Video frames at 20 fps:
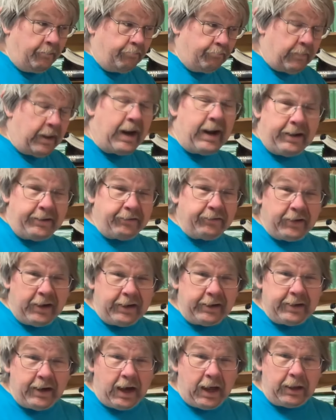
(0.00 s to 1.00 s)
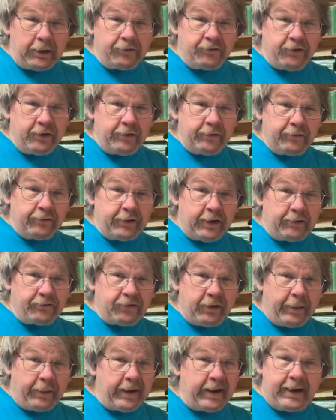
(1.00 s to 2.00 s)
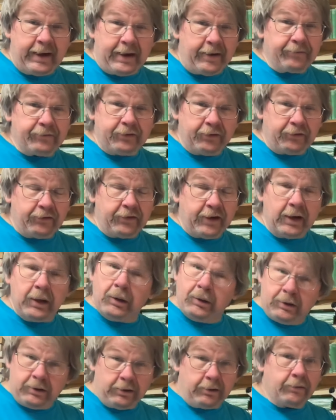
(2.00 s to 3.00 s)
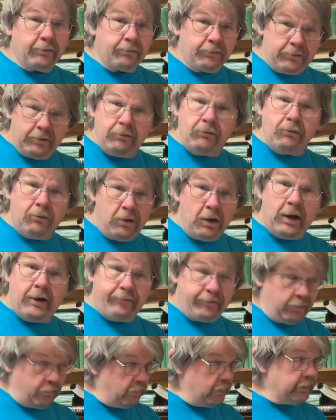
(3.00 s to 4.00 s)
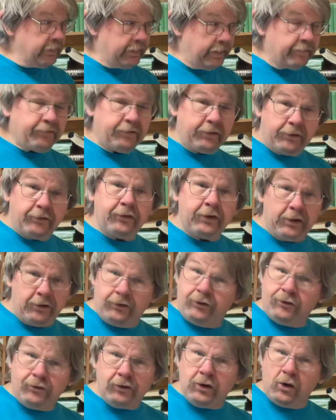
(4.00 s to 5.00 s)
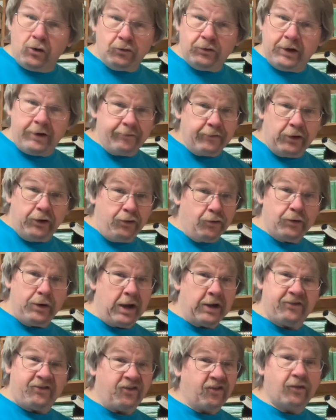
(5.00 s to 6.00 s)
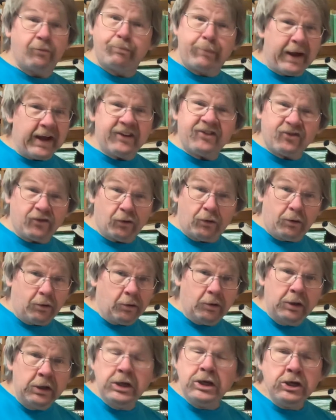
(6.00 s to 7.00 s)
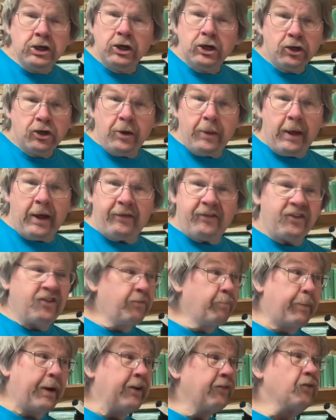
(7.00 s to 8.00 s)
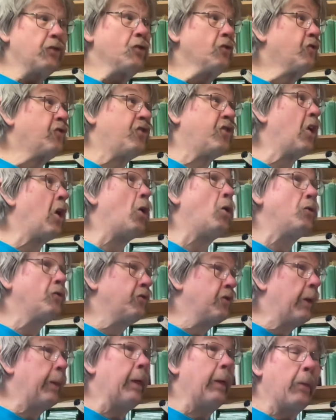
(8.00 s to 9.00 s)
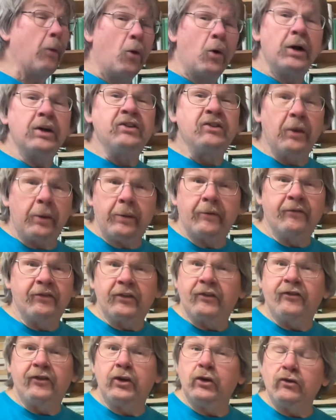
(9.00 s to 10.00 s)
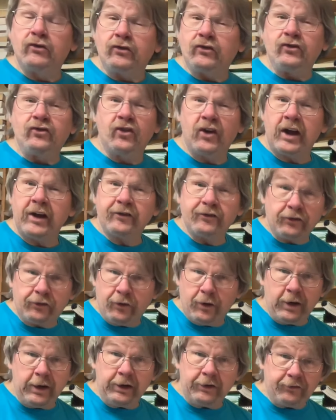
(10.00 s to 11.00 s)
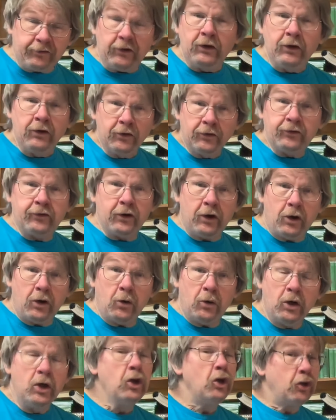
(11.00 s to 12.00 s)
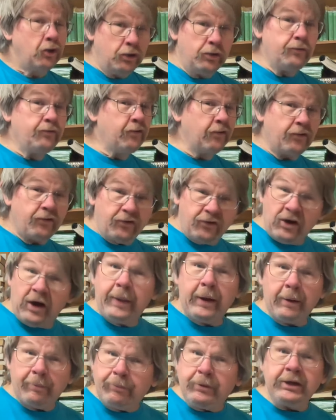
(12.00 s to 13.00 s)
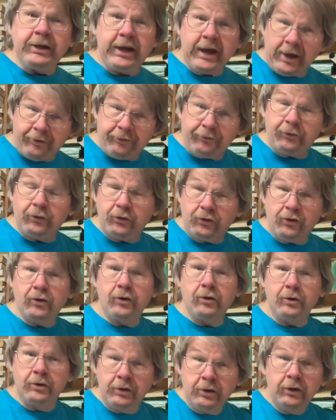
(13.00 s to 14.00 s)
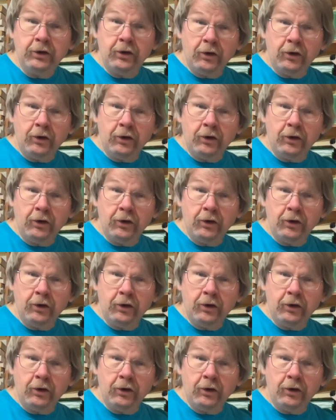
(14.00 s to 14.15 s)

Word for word: my psychology is such that I have to say, look, everyone does this and you're no different. You're not special. You're not the special chosen anointed of the future chess greats. So you just shut up and get through your